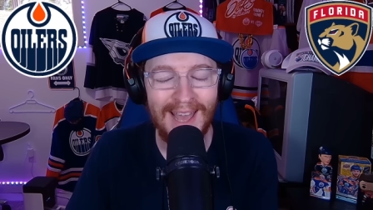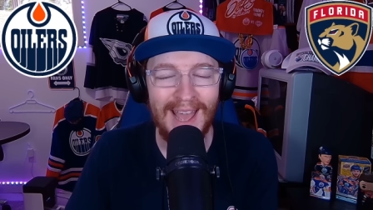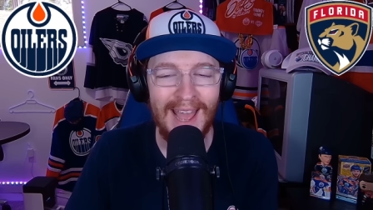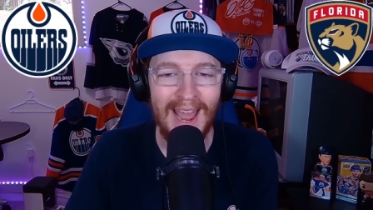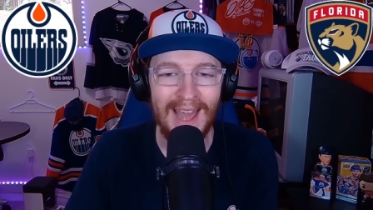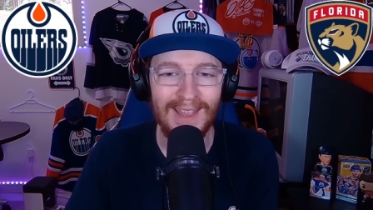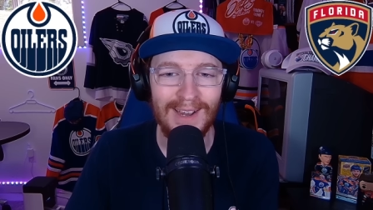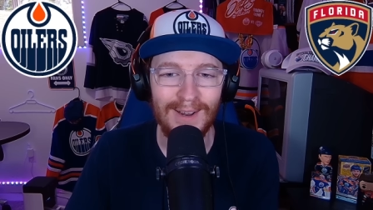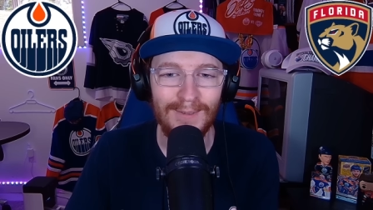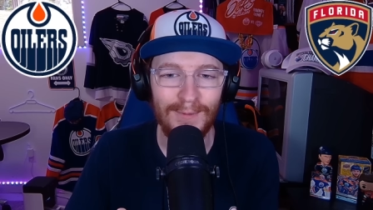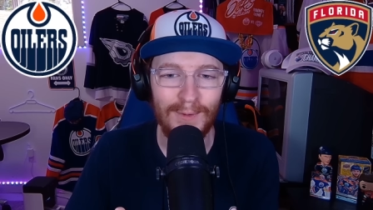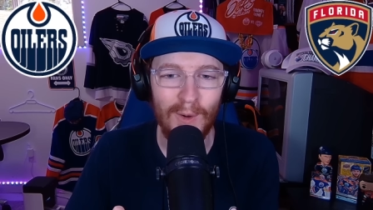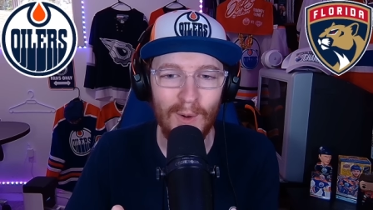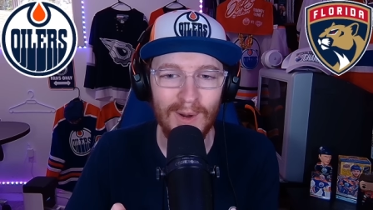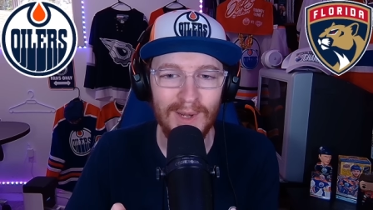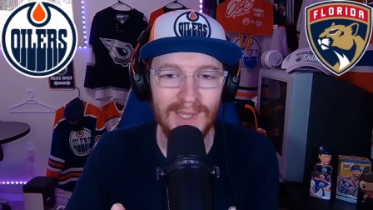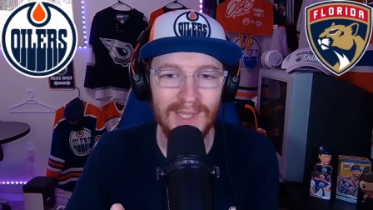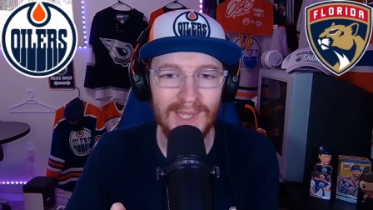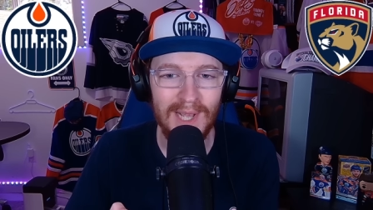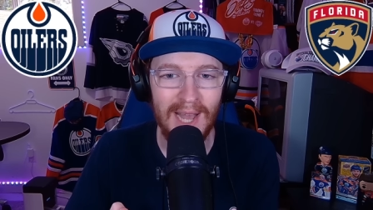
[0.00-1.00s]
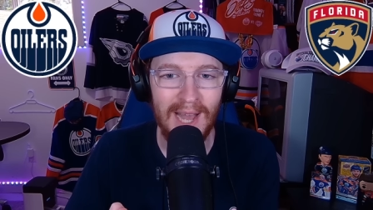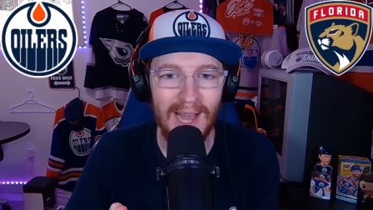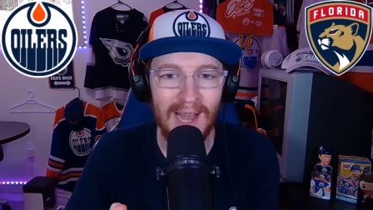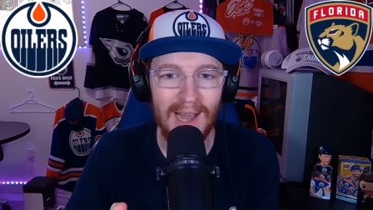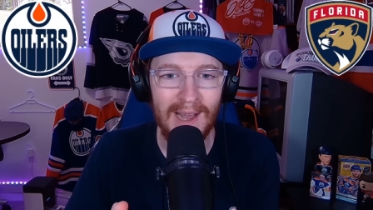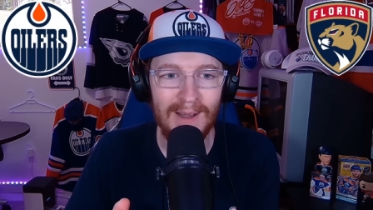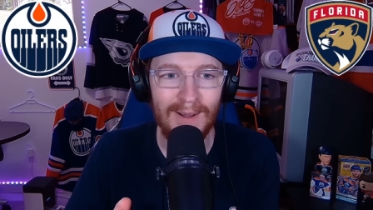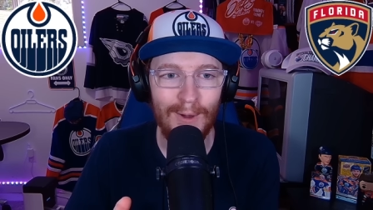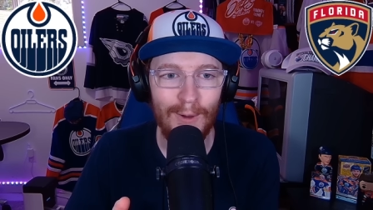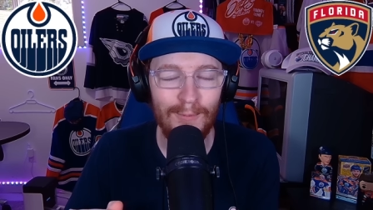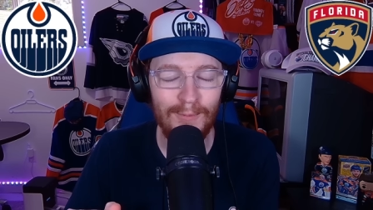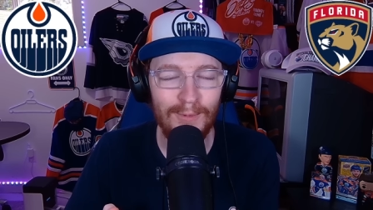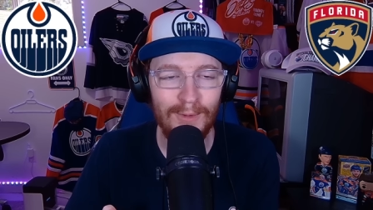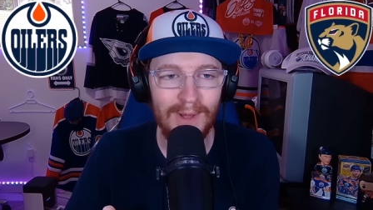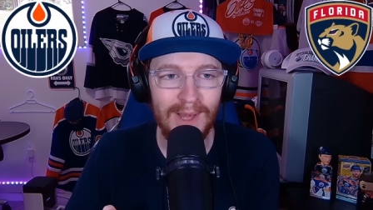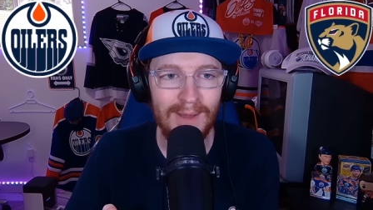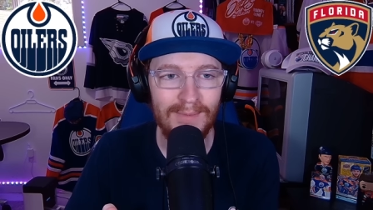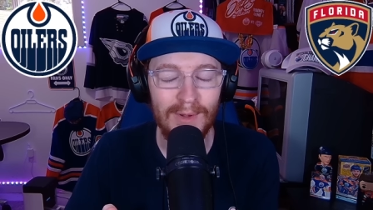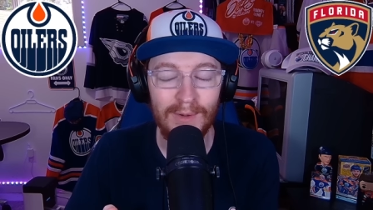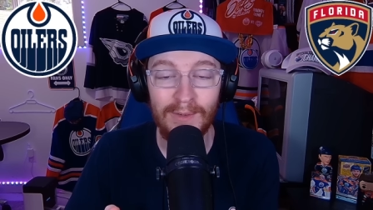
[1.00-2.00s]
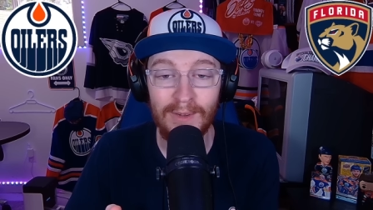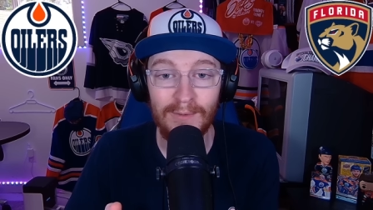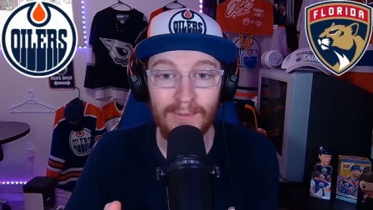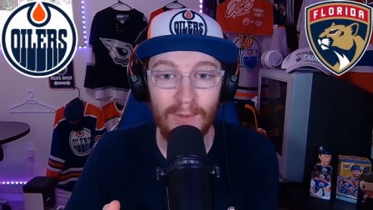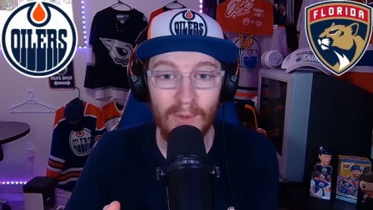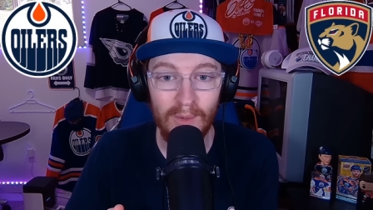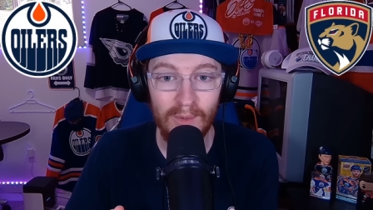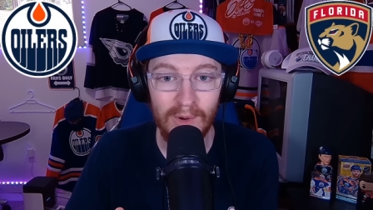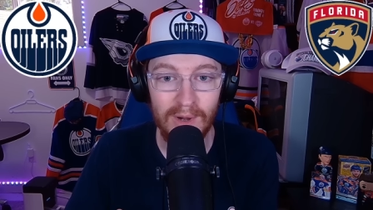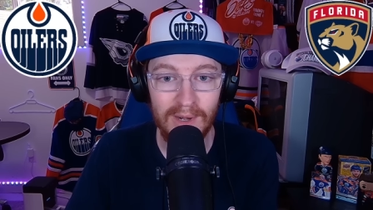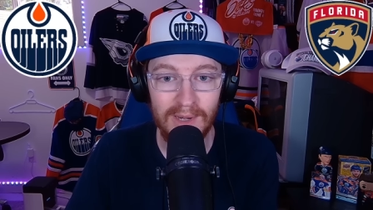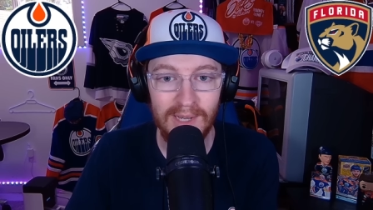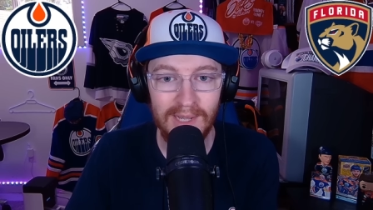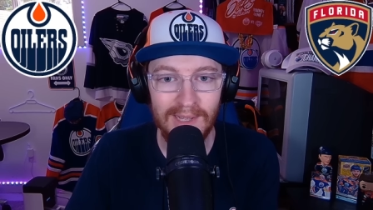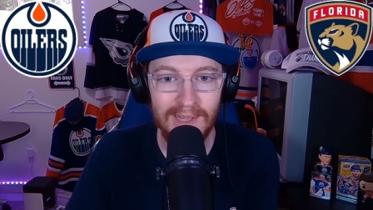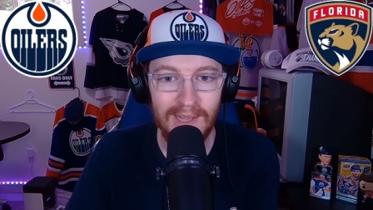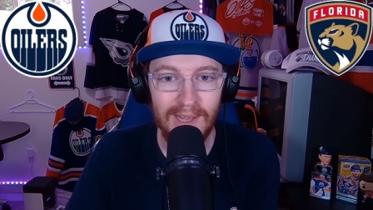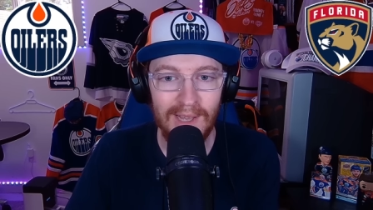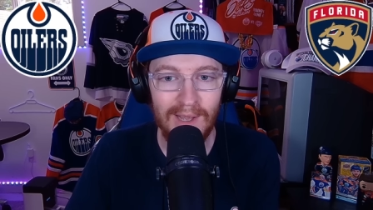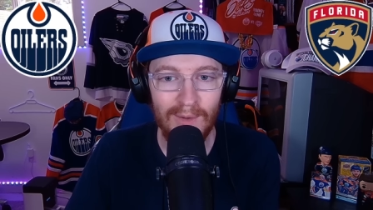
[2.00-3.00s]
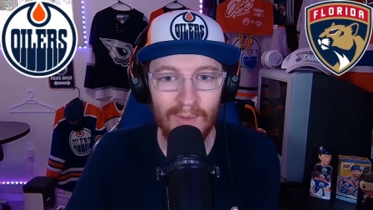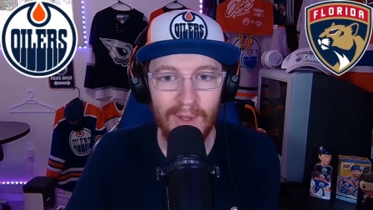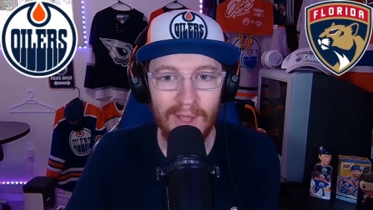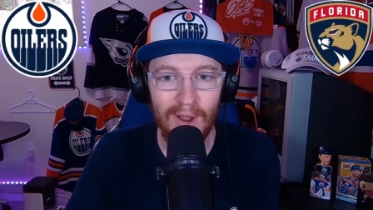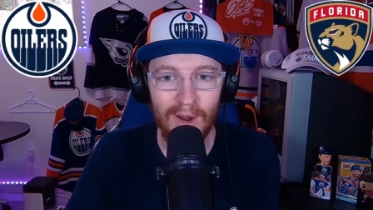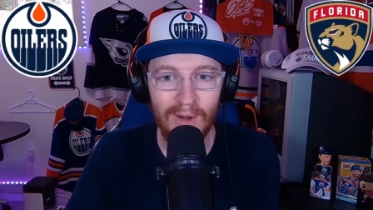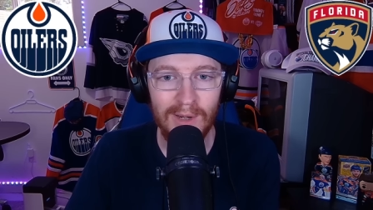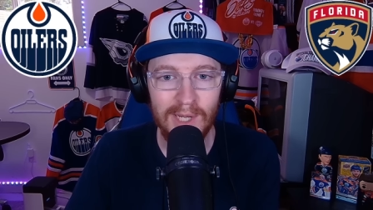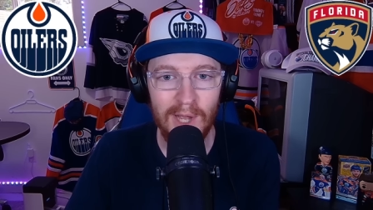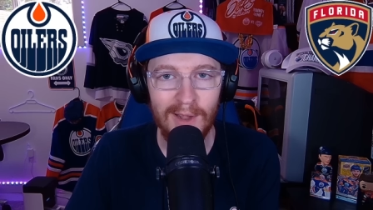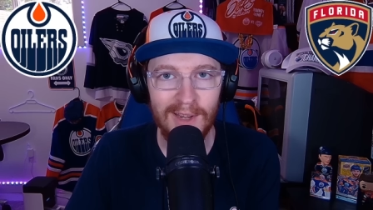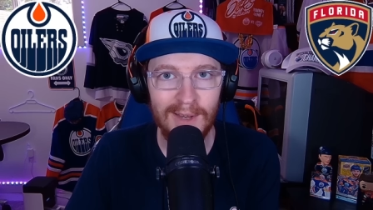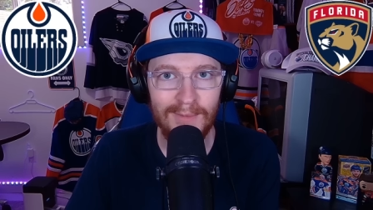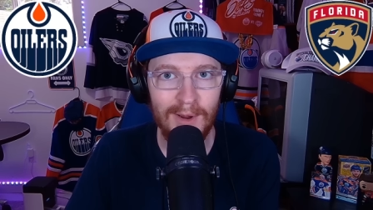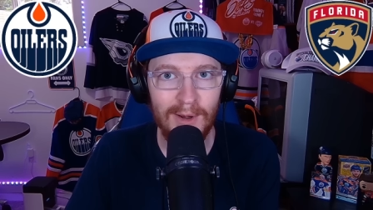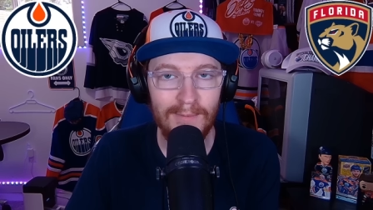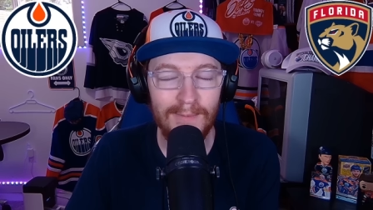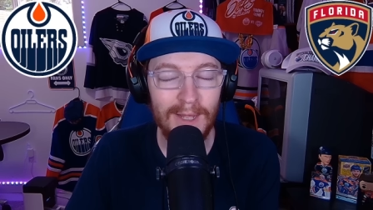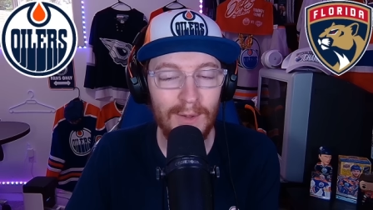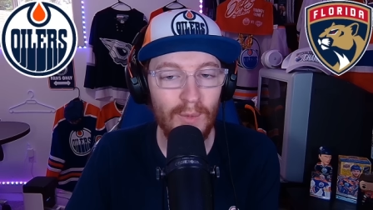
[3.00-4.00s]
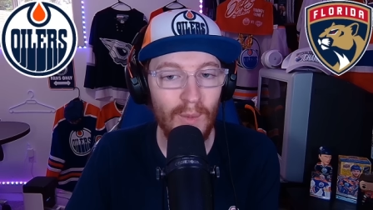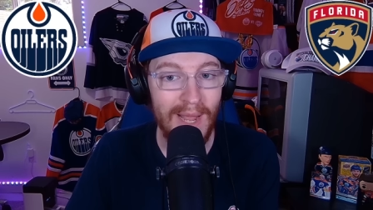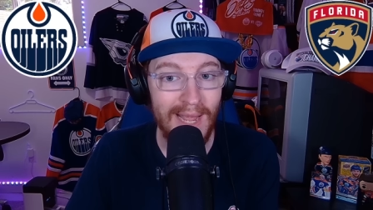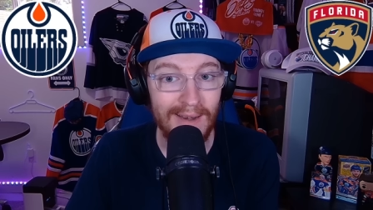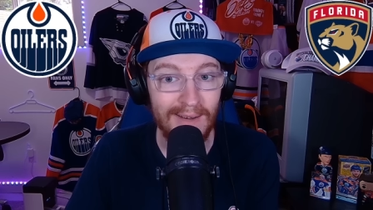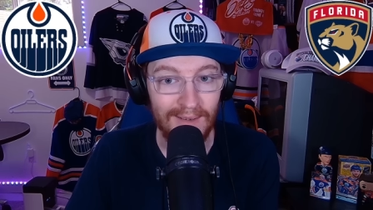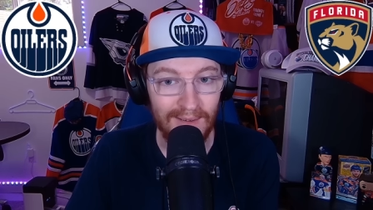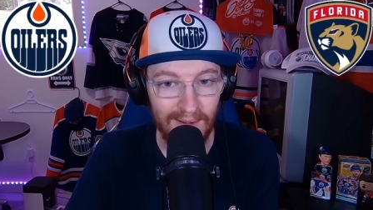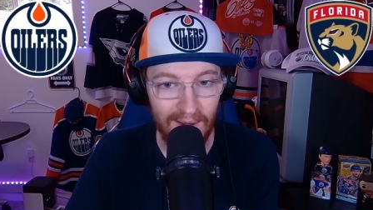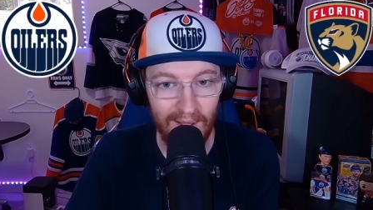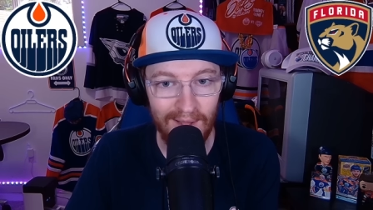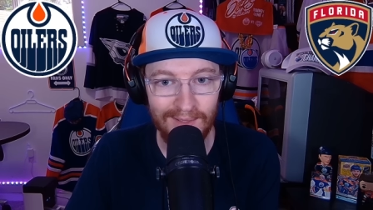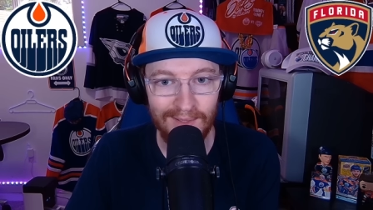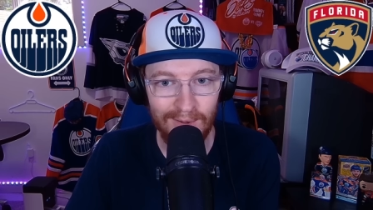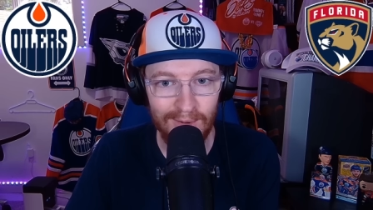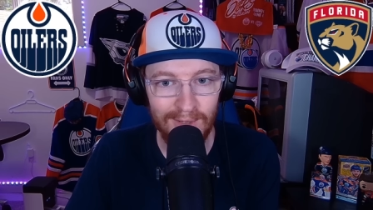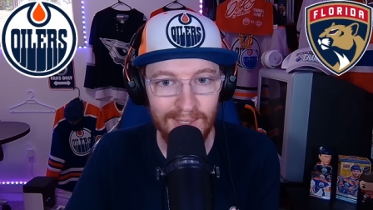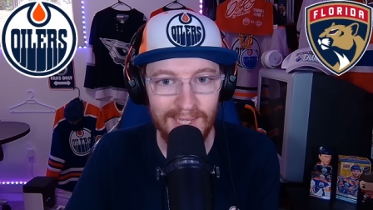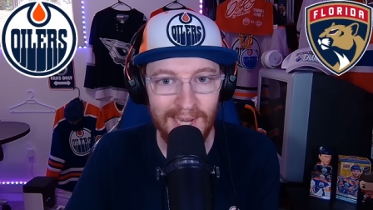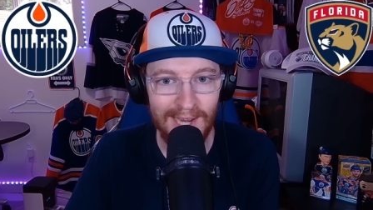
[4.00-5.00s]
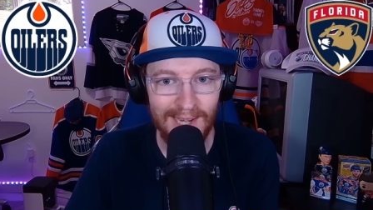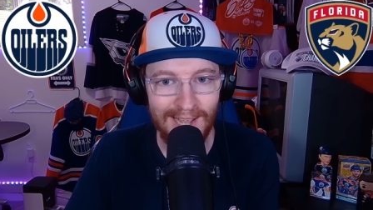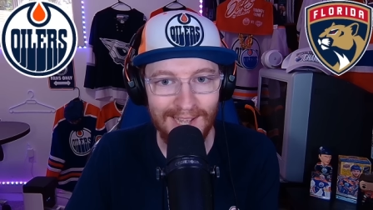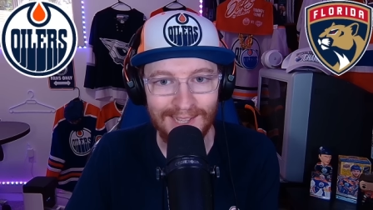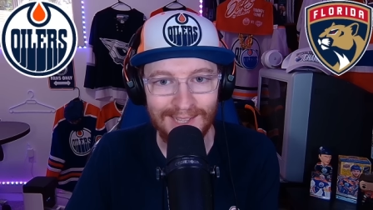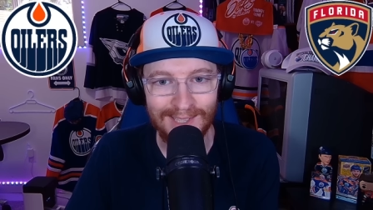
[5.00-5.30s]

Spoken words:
And then, of course, hopefully moving forward, we are talking about a big win on Thursday night.